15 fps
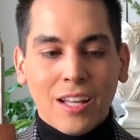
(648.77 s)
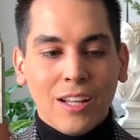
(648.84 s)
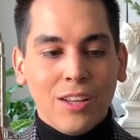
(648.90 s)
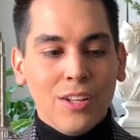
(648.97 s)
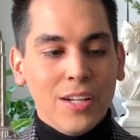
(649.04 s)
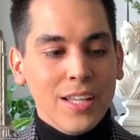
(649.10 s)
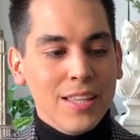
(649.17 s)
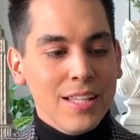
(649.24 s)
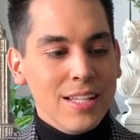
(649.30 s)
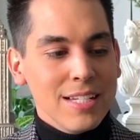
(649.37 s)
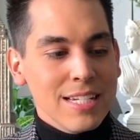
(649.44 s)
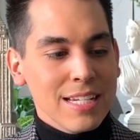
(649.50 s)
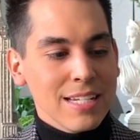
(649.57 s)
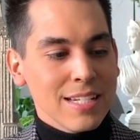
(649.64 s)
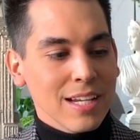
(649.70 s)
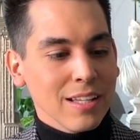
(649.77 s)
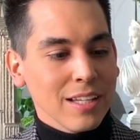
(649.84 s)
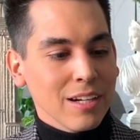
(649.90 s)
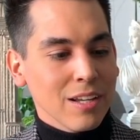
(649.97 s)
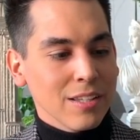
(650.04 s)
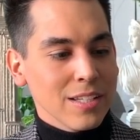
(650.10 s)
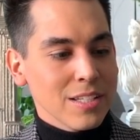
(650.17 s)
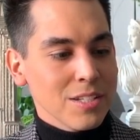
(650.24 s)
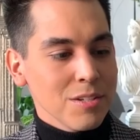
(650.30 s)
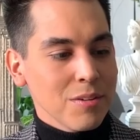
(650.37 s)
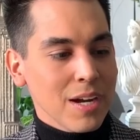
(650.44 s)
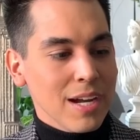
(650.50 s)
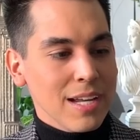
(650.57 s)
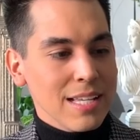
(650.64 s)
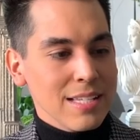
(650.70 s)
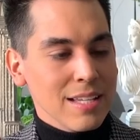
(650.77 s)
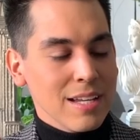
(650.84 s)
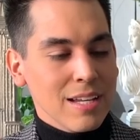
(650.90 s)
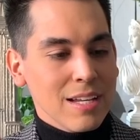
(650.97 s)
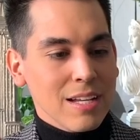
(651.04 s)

Look at the detailing on this, you guys.